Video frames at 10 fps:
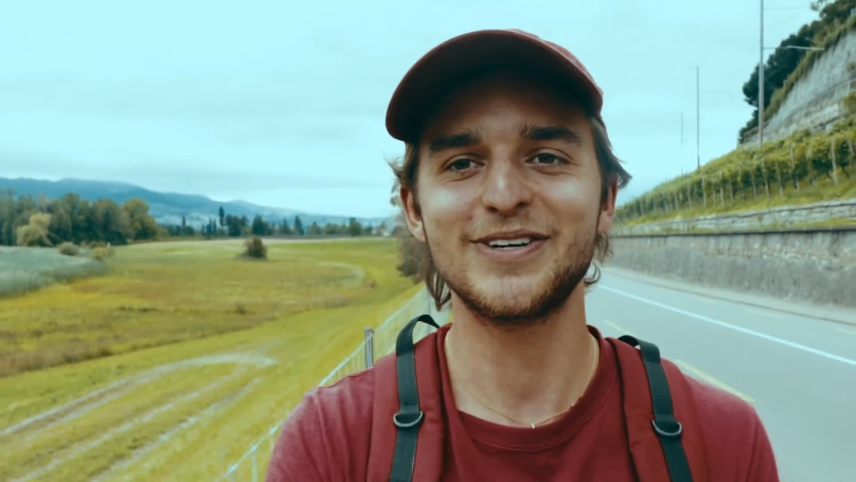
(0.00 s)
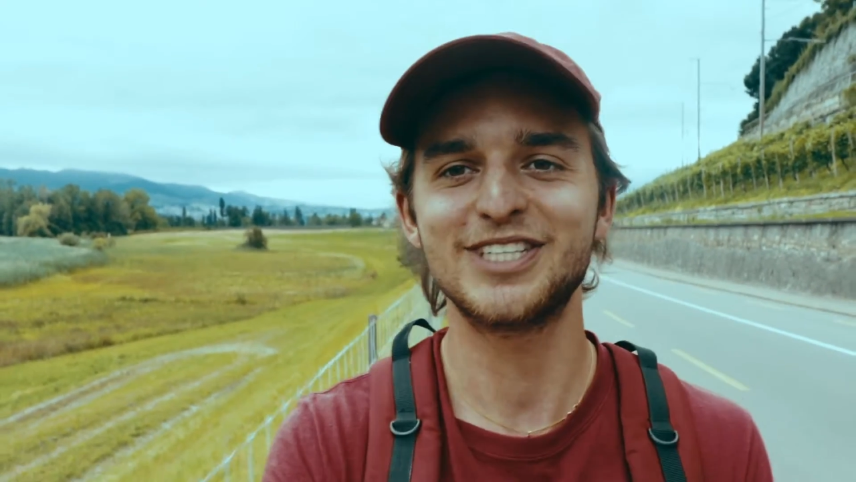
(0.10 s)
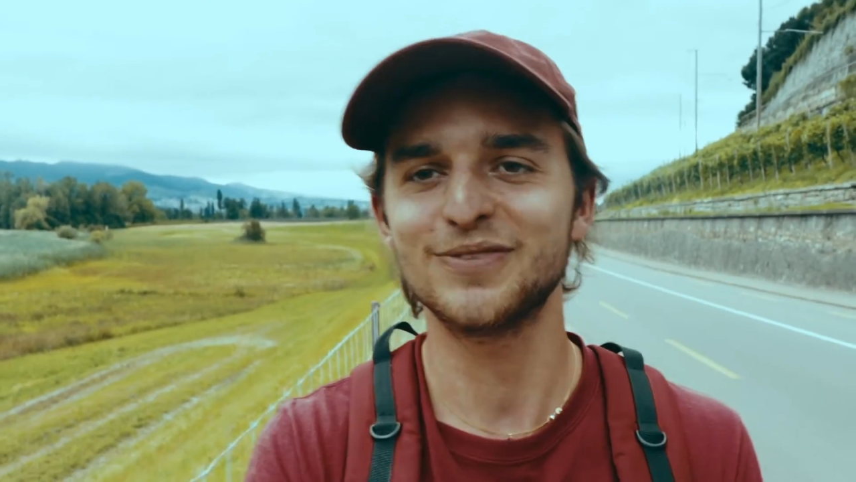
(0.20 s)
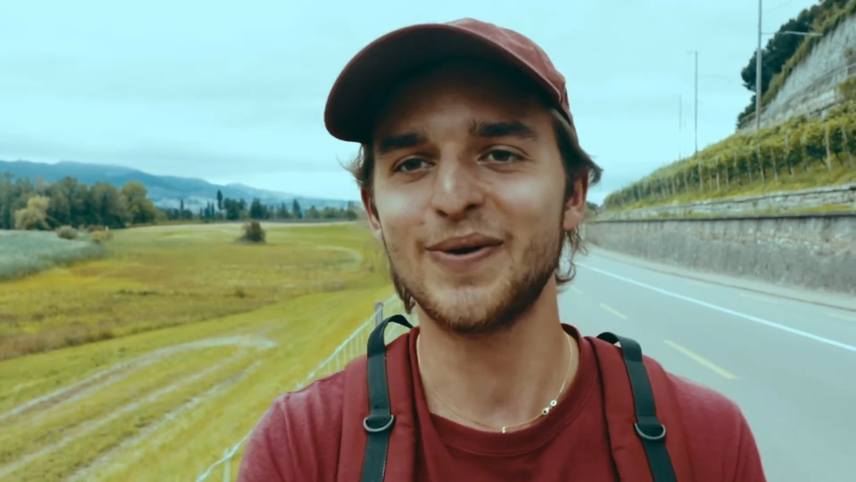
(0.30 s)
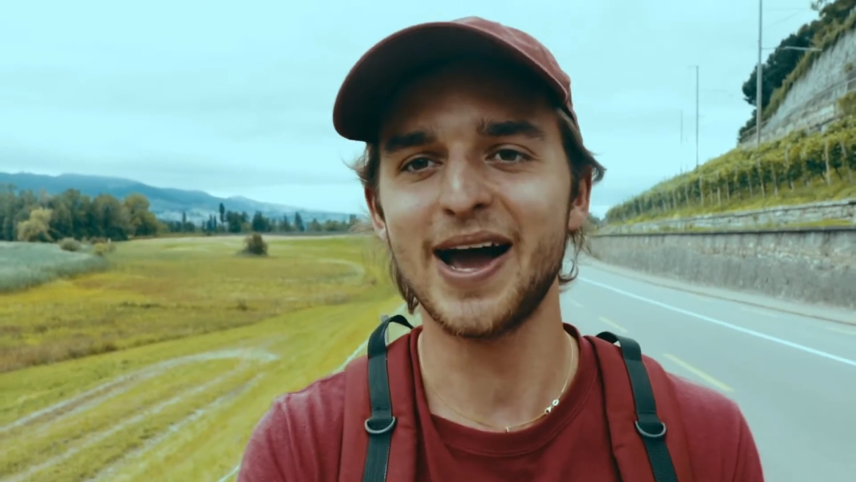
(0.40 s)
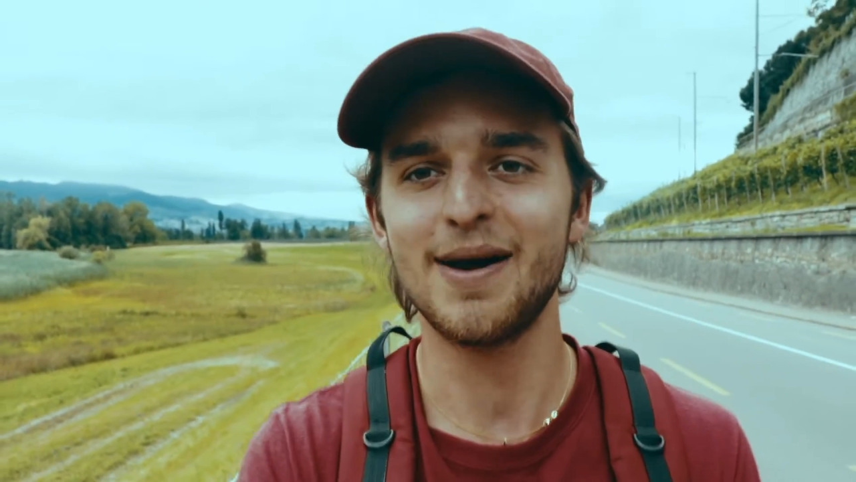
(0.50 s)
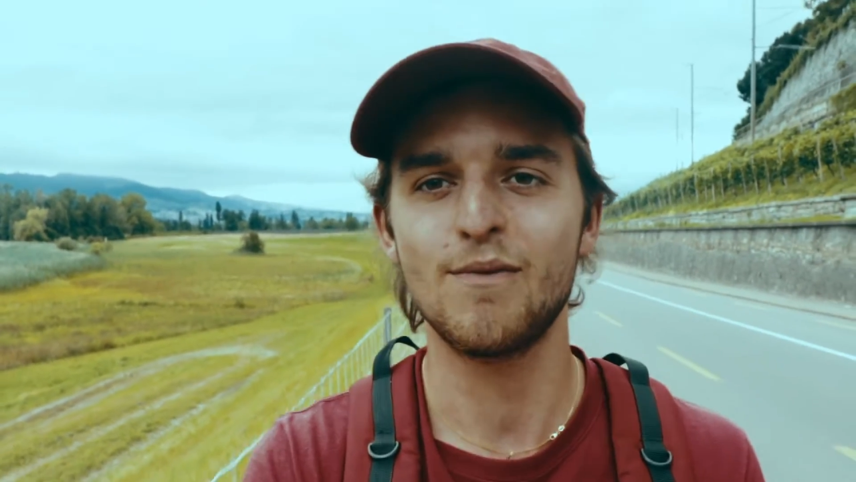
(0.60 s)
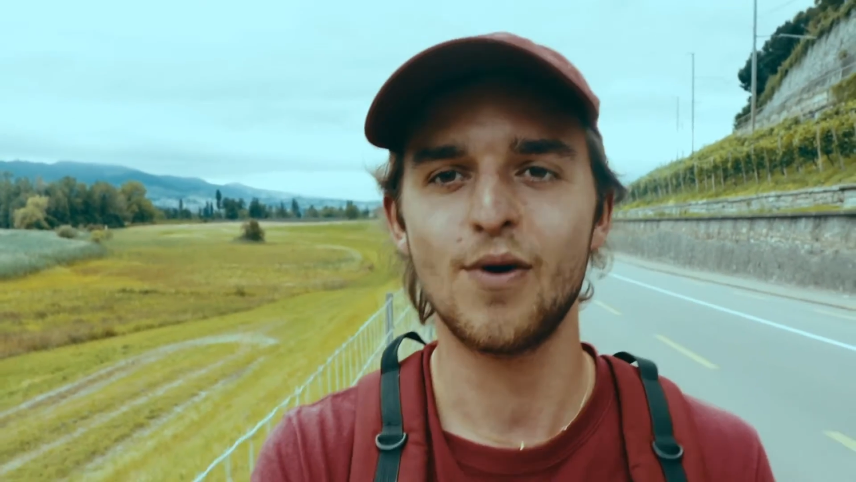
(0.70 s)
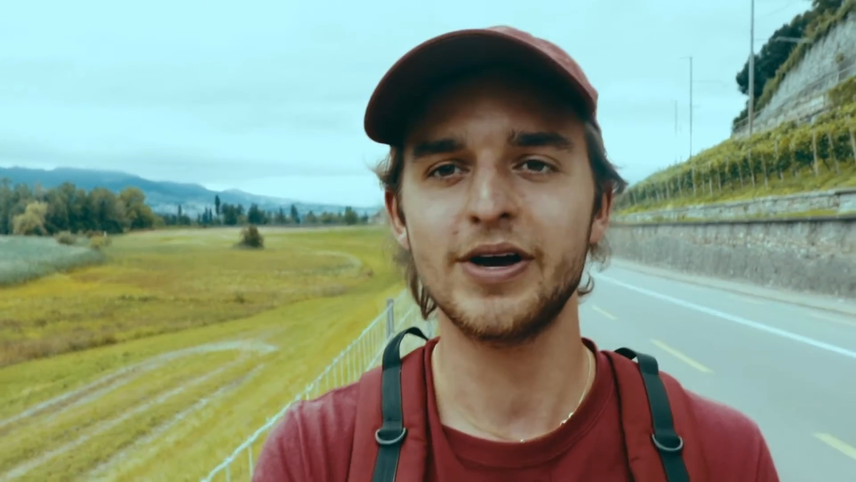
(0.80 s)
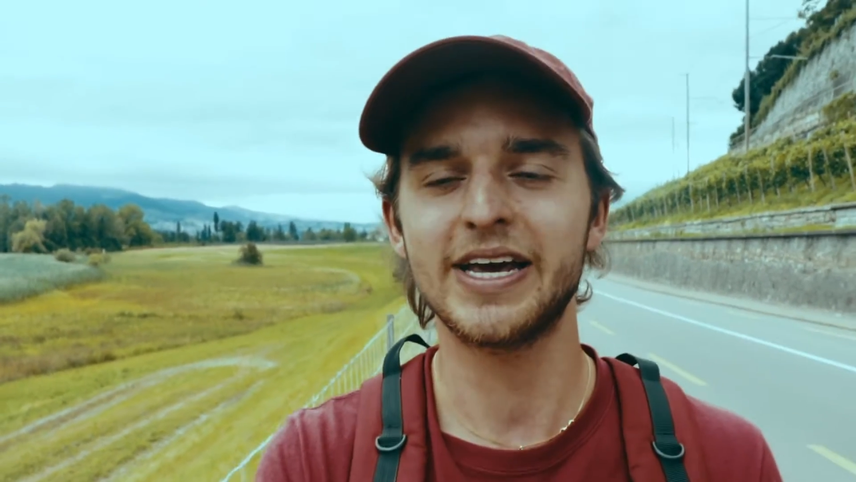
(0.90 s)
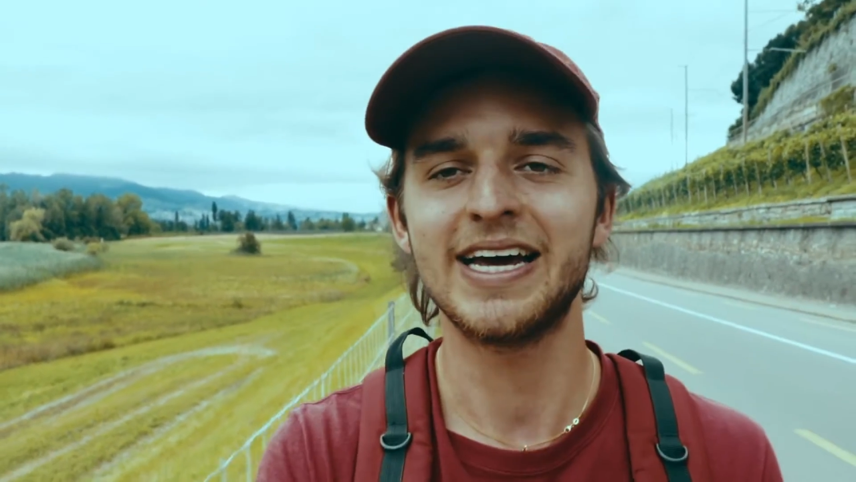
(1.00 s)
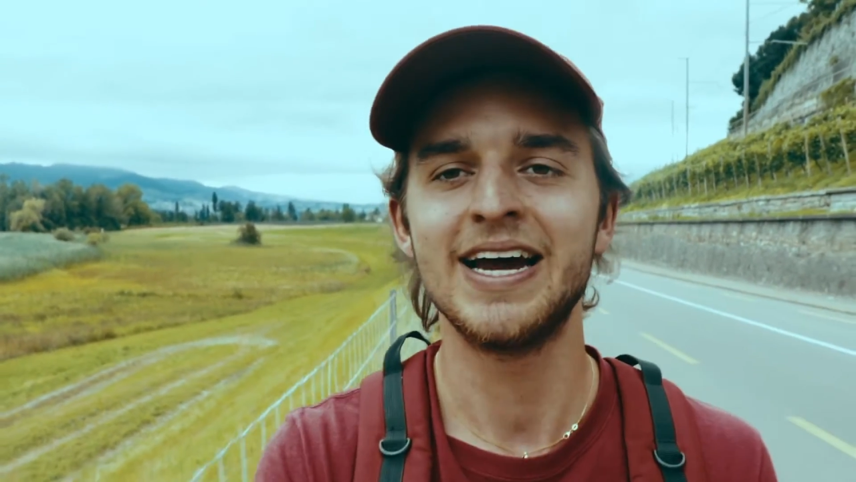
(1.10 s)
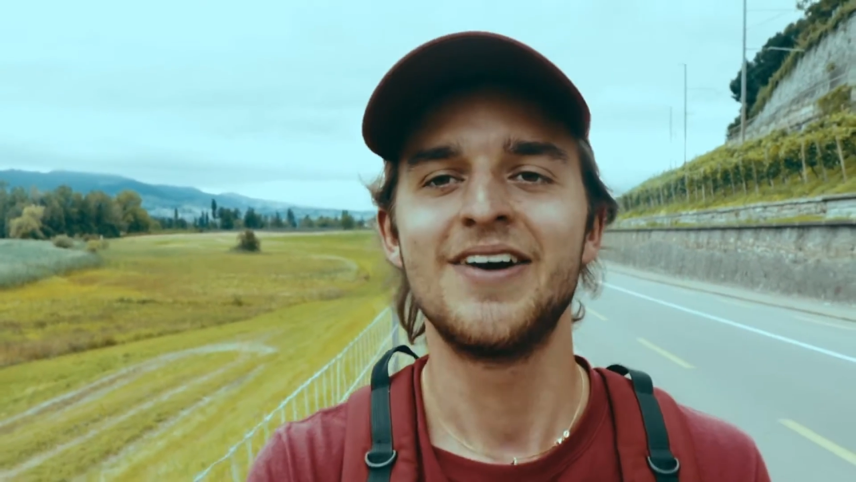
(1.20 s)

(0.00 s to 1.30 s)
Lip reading: which is why I'm walking